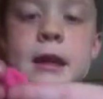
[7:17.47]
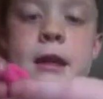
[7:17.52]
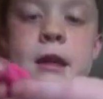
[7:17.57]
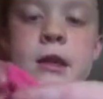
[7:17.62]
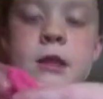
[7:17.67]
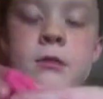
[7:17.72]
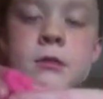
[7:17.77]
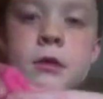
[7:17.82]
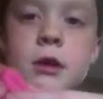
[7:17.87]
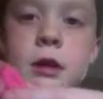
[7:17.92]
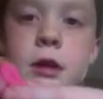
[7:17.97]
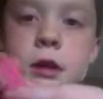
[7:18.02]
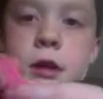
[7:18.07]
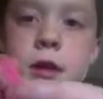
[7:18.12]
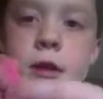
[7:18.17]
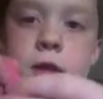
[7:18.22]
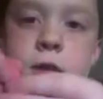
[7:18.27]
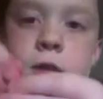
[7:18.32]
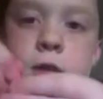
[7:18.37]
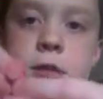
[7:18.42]
then you
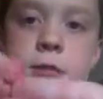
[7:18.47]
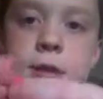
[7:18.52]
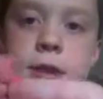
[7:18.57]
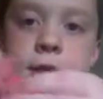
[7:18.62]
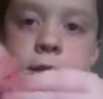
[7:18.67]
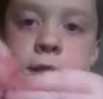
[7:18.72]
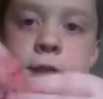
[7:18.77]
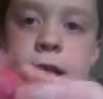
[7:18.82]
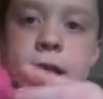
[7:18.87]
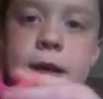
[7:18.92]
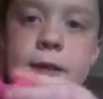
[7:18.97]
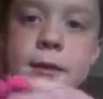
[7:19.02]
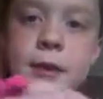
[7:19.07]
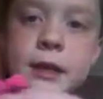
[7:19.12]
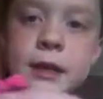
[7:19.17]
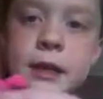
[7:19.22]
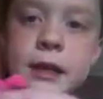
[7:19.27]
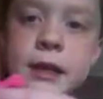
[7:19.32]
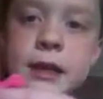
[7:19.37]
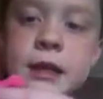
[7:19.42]
want to squeeze in
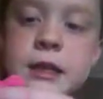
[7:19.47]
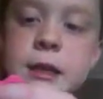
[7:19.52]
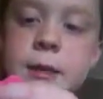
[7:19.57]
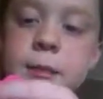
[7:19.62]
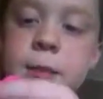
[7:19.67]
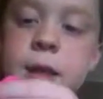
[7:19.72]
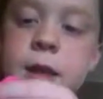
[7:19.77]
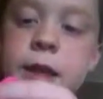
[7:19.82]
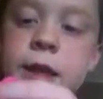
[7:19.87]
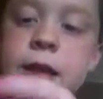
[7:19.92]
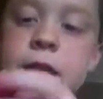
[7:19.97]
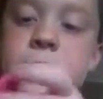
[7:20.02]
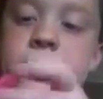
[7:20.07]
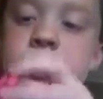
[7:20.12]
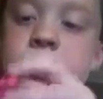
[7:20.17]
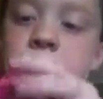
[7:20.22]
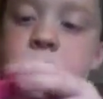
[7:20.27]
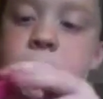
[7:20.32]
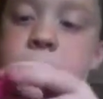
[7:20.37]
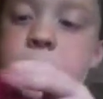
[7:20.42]
everything, except the
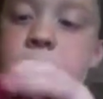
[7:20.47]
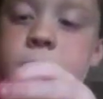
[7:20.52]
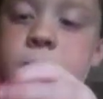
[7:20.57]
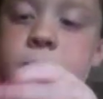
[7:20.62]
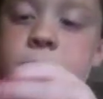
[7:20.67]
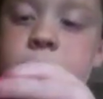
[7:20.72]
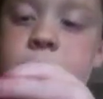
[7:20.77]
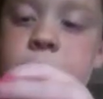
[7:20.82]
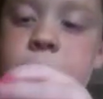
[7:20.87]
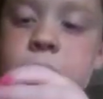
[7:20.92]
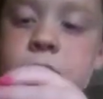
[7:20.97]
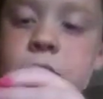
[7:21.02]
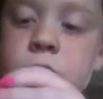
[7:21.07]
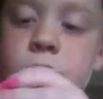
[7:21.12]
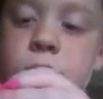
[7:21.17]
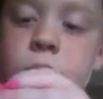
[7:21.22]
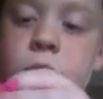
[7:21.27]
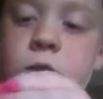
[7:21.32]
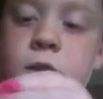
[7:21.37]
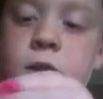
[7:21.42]
legs you don't want to squeeze in, because
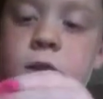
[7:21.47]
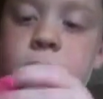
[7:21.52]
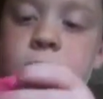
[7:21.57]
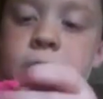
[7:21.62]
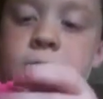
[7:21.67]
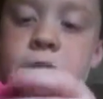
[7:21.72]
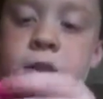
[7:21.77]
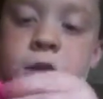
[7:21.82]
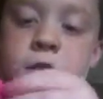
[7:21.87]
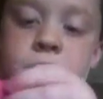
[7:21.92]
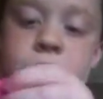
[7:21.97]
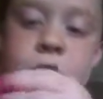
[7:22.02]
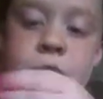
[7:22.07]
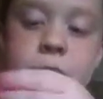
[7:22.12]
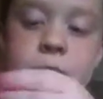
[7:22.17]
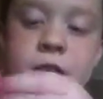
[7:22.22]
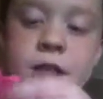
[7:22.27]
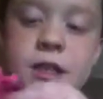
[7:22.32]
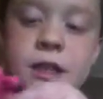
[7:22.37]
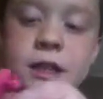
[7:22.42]
of course the legs aren't
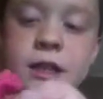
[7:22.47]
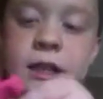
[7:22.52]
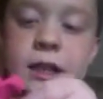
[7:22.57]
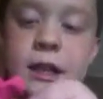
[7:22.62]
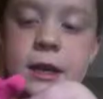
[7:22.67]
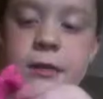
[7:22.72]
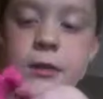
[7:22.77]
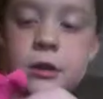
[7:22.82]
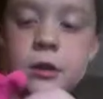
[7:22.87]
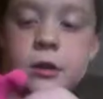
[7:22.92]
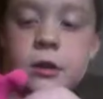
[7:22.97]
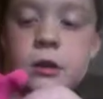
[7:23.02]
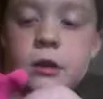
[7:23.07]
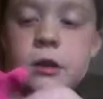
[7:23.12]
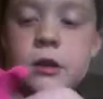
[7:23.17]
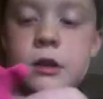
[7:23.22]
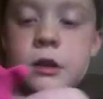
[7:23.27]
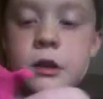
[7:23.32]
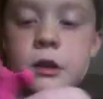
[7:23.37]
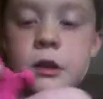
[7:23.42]
squeezed in together.
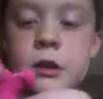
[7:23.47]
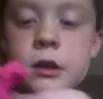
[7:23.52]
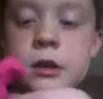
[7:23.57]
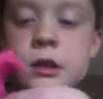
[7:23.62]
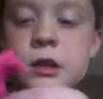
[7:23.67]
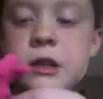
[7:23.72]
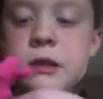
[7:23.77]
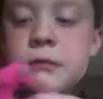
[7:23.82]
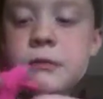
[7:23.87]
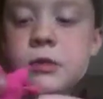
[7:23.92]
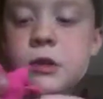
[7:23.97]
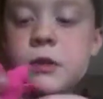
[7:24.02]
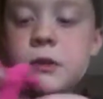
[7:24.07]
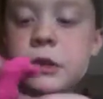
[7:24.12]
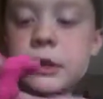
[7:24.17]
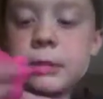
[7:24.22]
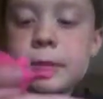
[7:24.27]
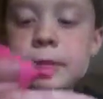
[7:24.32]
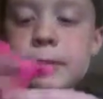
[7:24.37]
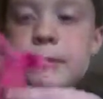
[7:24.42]
You can move
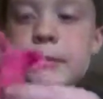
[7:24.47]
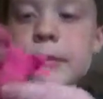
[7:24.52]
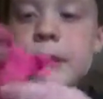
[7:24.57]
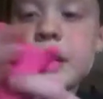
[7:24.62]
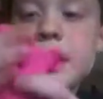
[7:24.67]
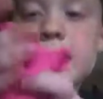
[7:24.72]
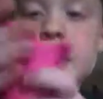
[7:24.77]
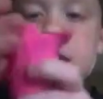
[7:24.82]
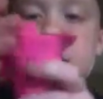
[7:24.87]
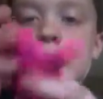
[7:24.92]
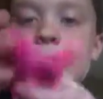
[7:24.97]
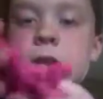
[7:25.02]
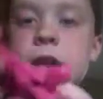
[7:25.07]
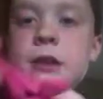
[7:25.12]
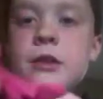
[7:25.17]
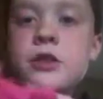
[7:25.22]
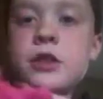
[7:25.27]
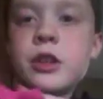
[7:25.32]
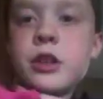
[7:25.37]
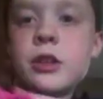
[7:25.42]
it. And then what I
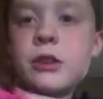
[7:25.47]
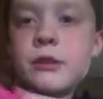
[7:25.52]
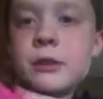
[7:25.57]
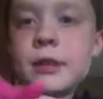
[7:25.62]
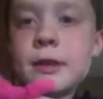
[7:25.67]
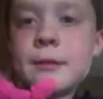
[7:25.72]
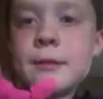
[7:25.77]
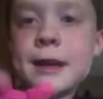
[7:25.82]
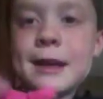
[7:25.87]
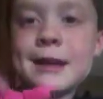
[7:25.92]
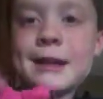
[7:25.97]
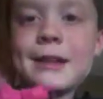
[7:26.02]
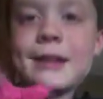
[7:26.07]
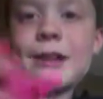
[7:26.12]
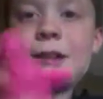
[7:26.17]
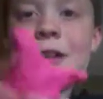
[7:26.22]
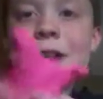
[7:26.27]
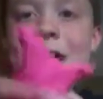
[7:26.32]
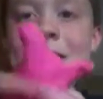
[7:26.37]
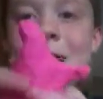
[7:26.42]
usually do is I make a
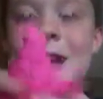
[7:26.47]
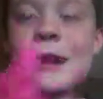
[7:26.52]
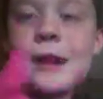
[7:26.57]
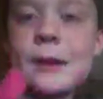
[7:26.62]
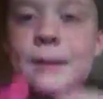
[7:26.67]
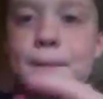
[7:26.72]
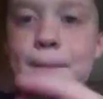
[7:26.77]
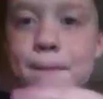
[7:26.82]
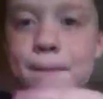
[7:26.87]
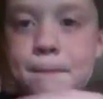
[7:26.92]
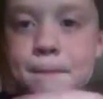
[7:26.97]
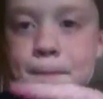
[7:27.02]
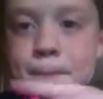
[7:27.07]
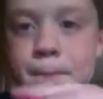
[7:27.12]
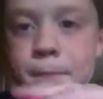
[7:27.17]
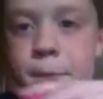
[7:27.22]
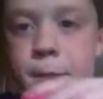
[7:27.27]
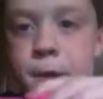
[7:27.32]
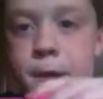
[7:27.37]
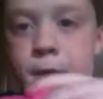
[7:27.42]
little head.
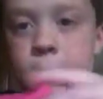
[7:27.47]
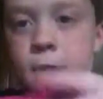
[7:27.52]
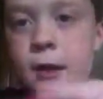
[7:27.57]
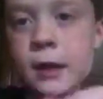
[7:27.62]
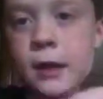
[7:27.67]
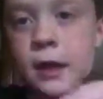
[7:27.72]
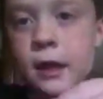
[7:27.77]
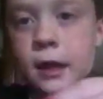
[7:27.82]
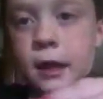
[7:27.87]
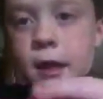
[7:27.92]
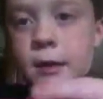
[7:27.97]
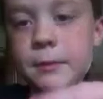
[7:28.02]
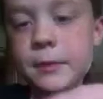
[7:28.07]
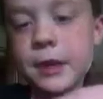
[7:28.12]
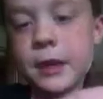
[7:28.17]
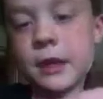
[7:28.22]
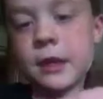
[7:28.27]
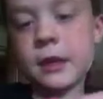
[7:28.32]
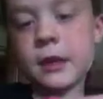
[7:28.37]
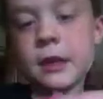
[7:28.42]
I like
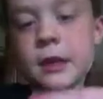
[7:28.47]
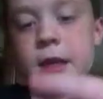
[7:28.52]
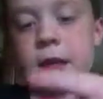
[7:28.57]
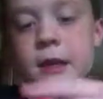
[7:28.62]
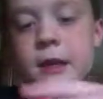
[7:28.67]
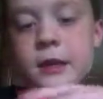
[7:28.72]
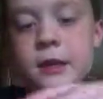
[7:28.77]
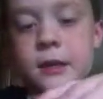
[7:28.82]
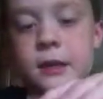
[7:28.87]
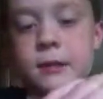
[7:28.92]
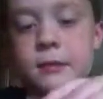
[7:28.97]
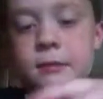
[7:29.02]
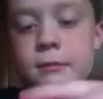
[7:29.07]
making a nice